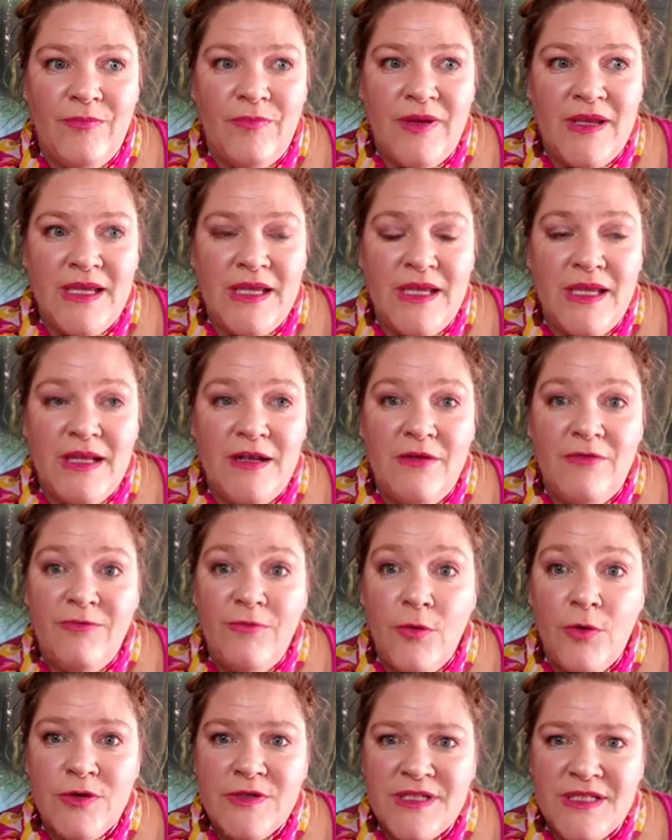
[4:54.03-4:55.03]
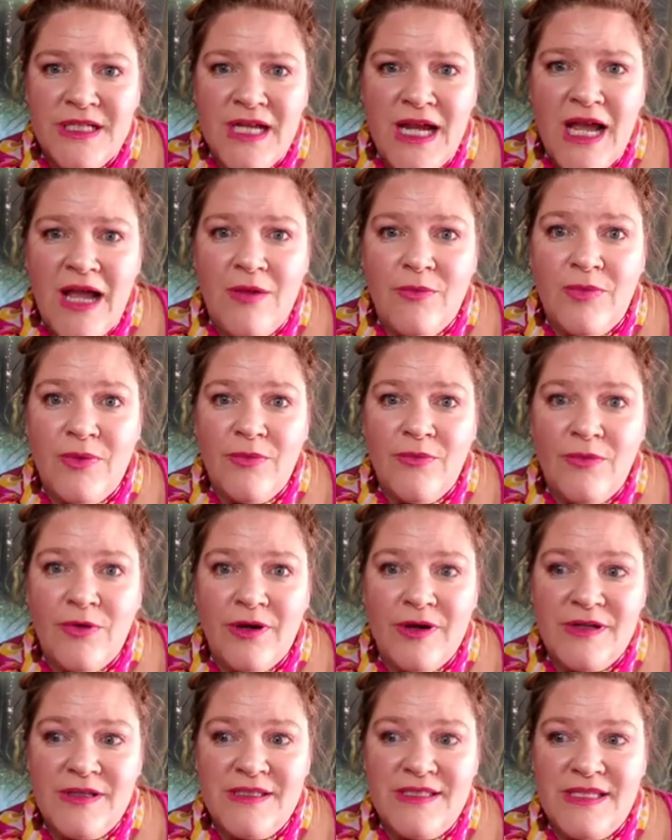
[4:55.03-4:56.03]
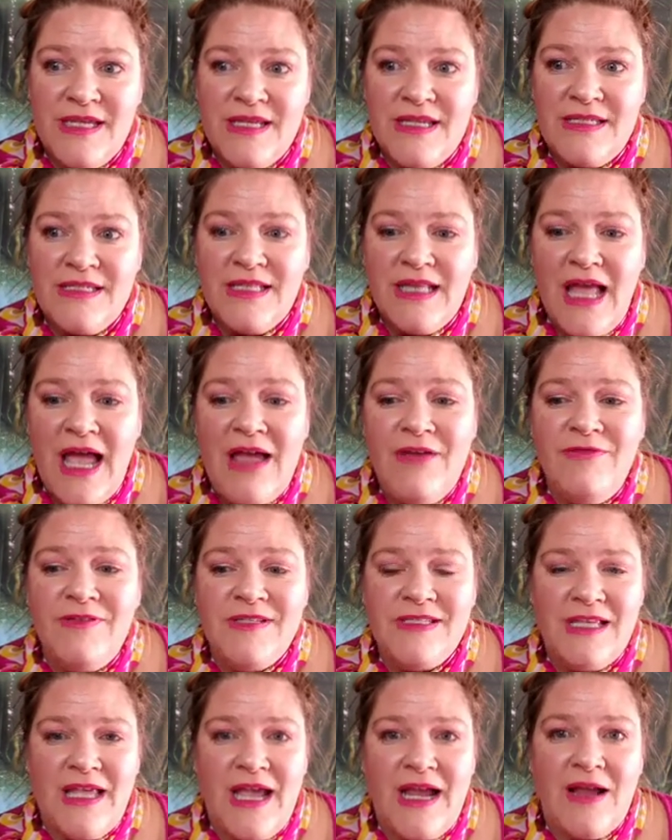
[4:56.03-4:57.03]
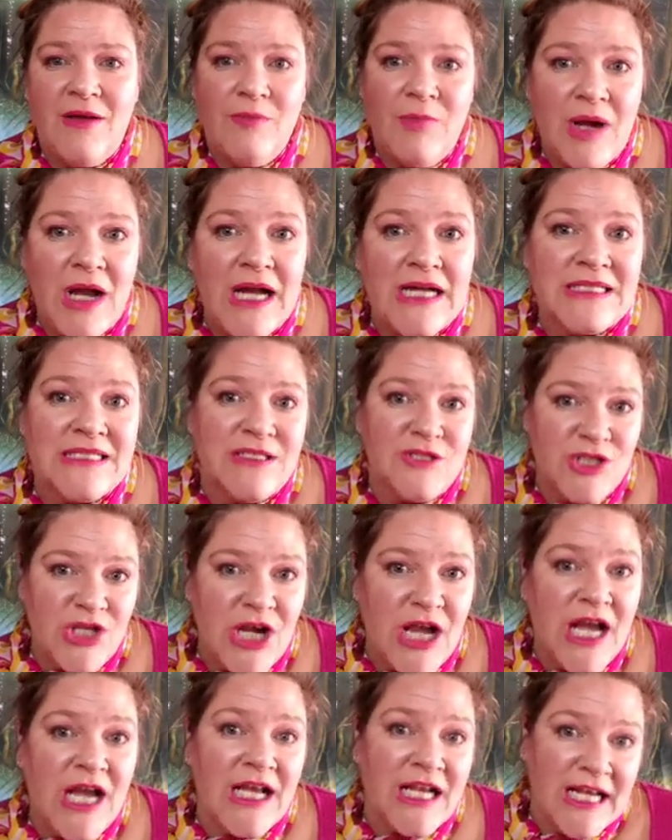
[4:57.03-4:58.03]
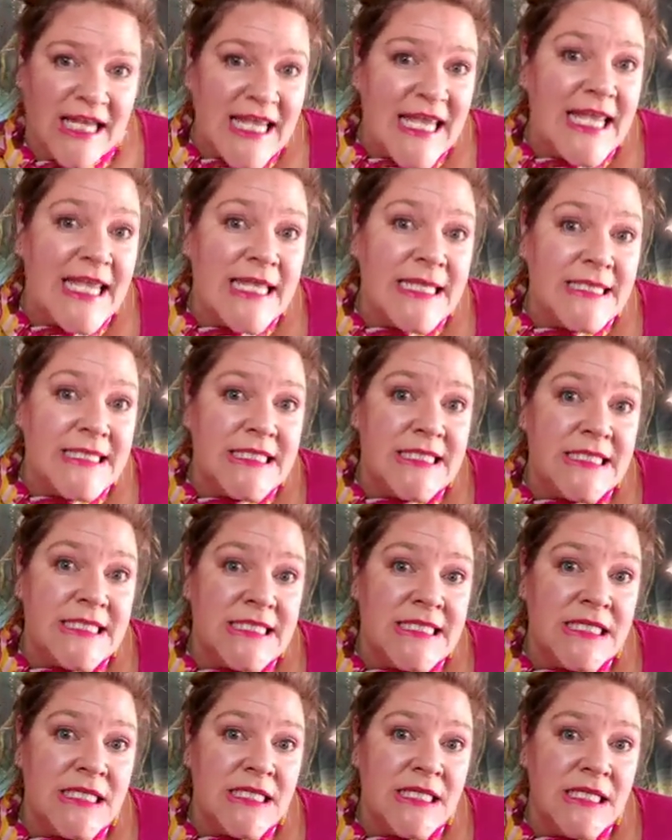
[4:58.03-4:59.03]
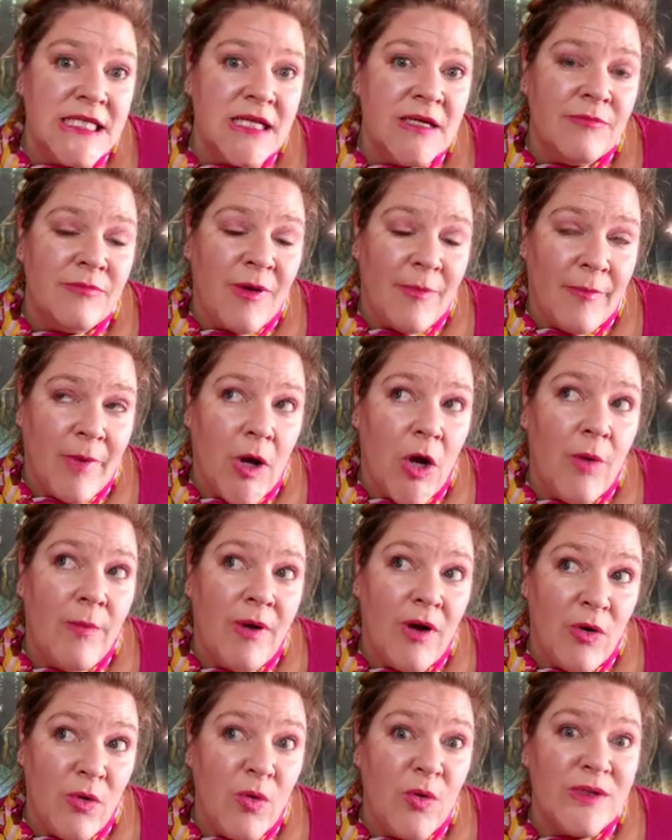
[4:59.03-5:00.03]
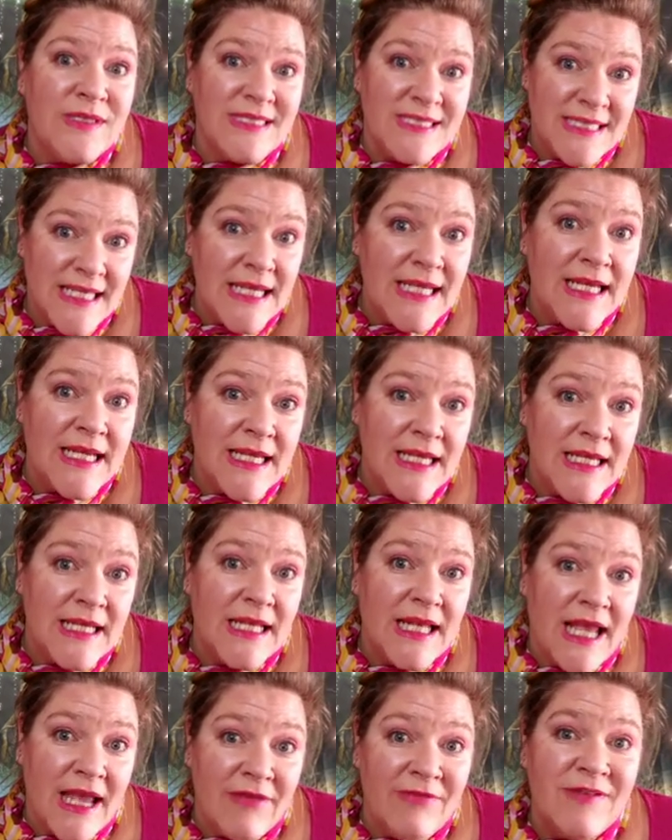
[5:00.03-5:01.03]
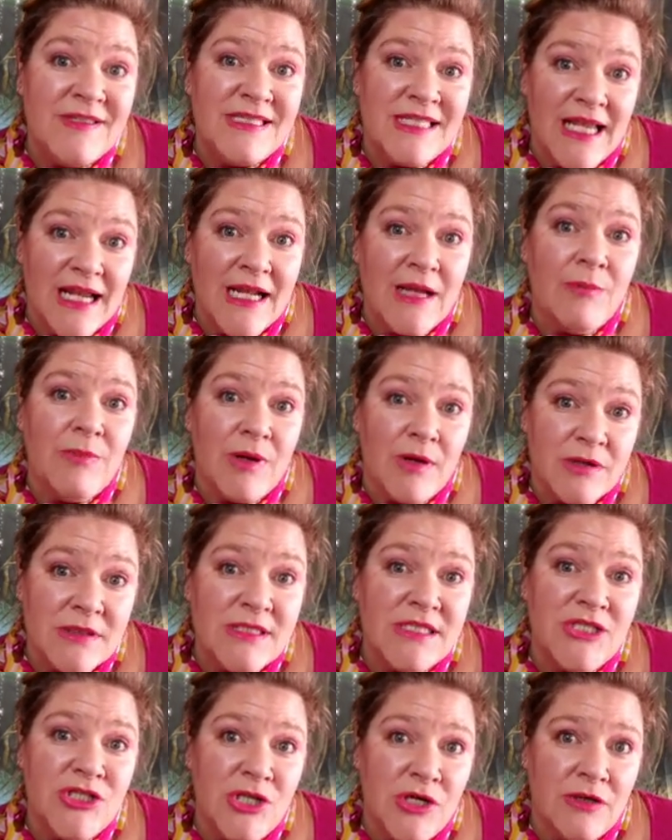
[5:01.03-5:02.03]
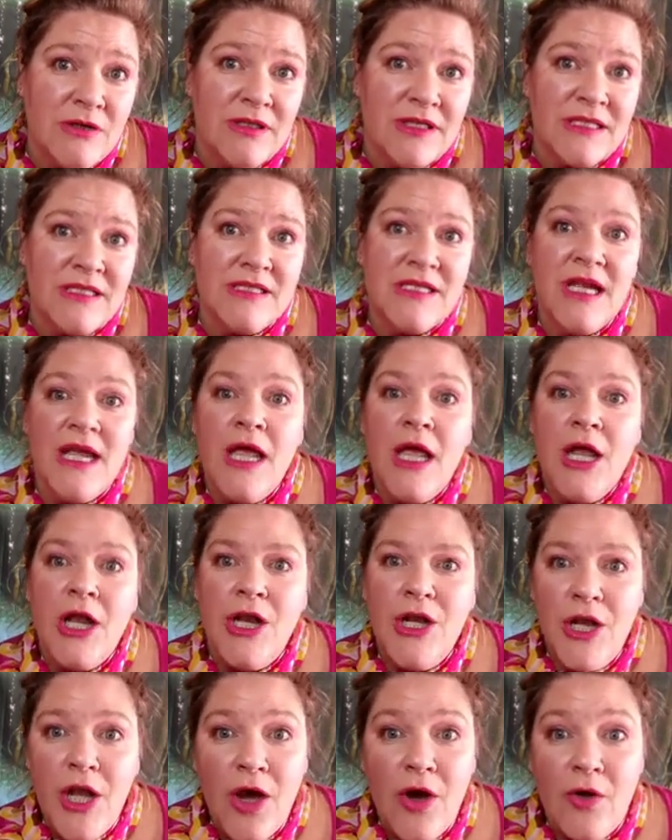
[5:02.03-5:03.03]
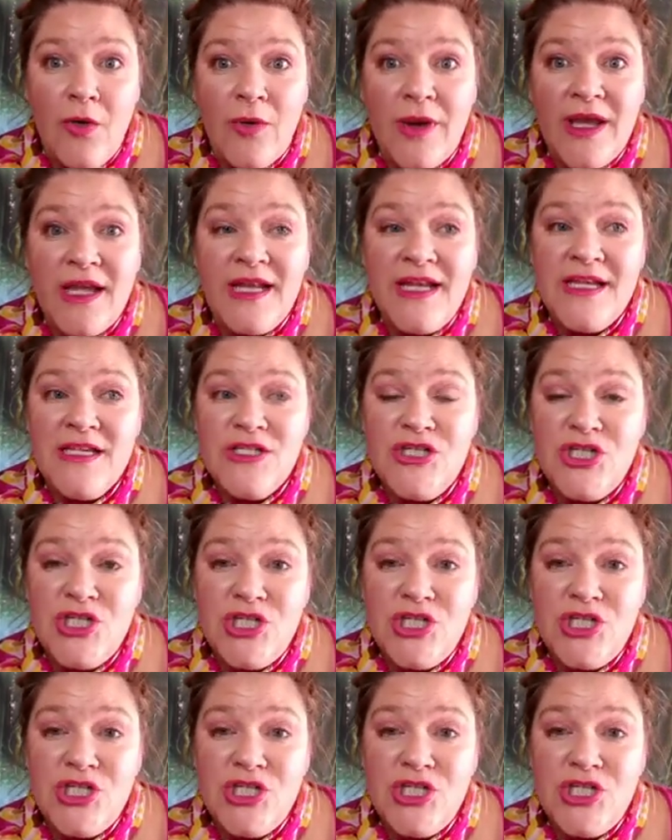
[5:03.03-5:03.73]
In Forrest Gump, where it says, life is like a box of chocolates. My mom always said life is like a box of chocolates. No, it has